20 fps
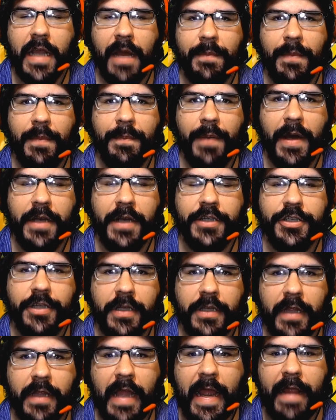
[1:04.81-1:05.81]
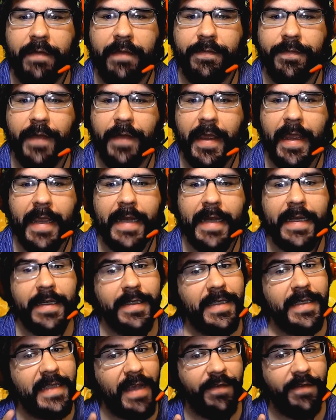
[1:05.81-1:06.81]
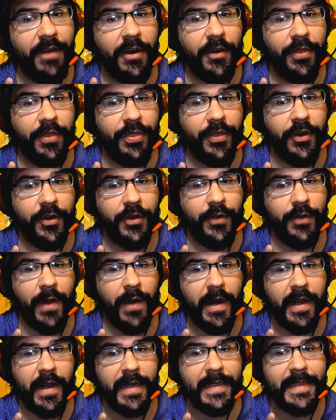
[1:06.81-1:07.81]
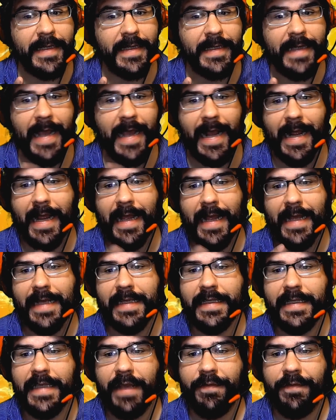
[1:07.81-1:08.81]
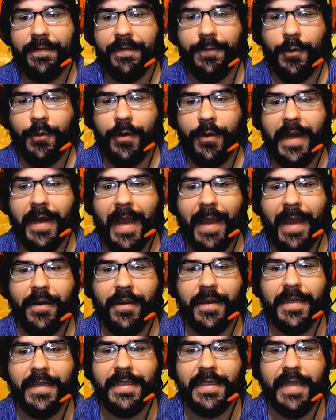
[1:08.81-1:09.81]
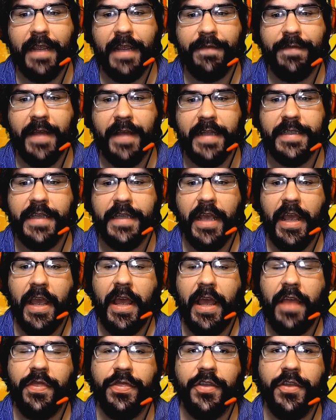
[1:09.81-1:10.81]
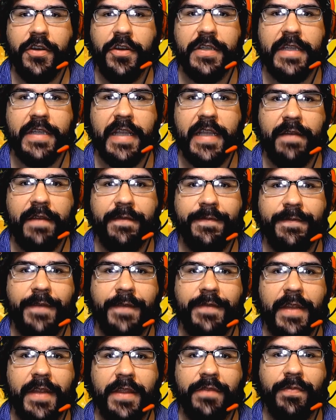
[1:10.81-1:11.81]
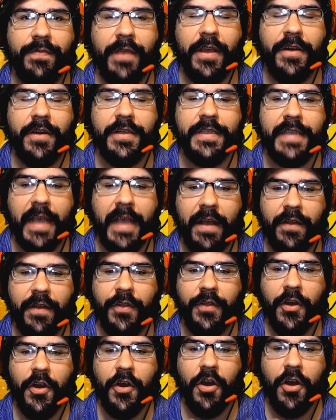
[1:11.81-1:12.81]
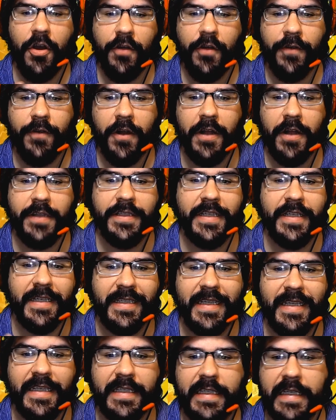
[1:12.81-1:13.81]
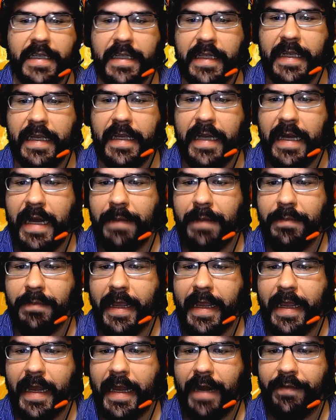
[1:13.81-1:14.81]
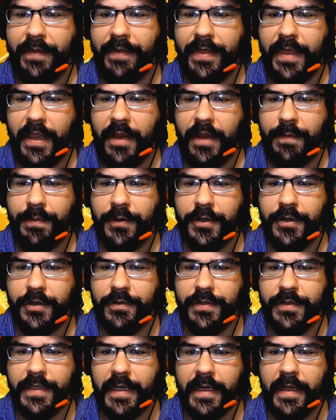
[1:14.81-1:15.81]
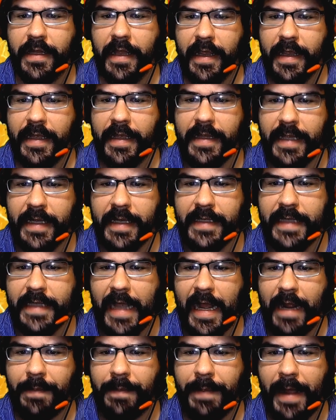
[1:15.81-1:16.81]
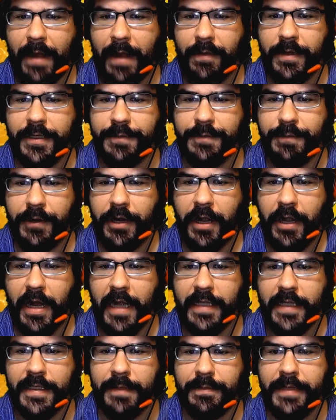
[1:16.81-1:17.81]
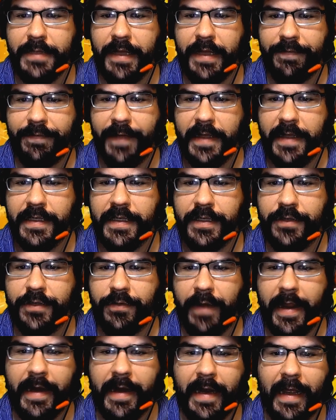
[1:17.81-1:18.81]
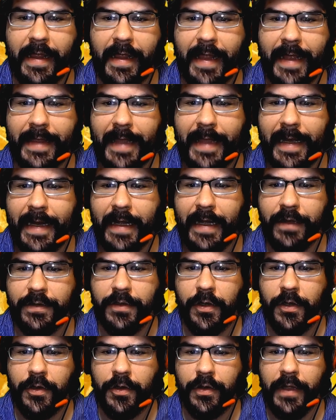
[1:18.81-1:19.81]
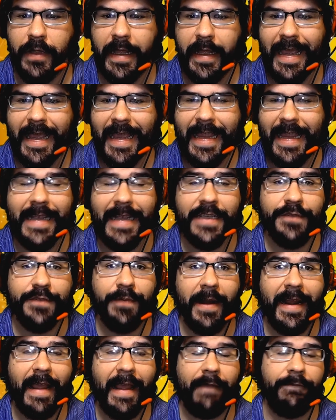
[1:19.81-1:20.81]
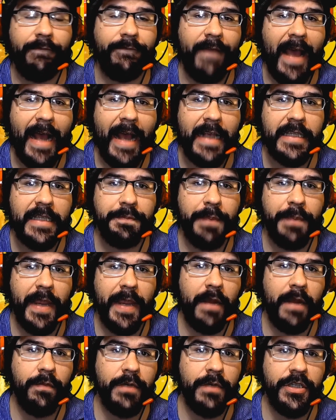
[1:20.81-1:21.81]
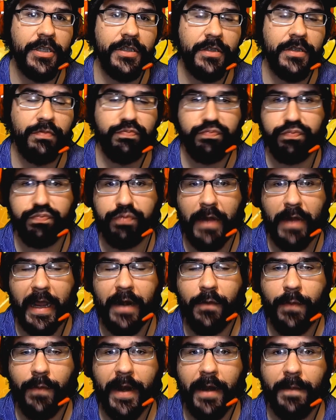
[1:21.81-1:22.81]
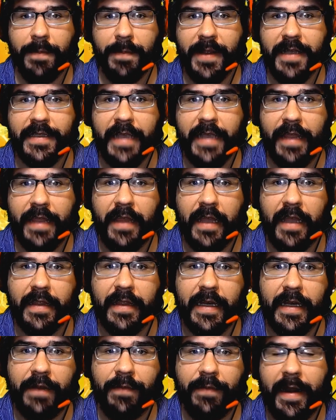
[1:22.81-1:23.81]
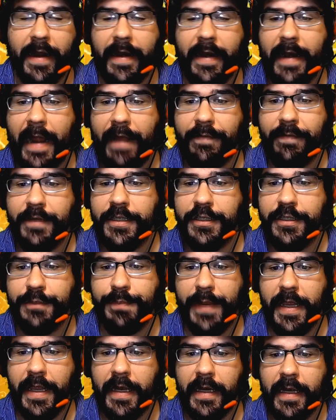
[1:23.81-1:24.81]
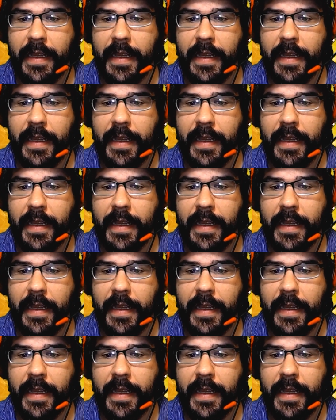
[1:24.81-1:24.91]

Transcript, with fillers: and punish your life. He deals 731 on his attack, 749 on his defense, and 1353 on his health. Overall, statistically, I'm liking everything you're producing. The attack power is pretty awesome, defense is great, and I like that health total. He is running at fast speed, which is kind of weird because I thought that he ran at average speed.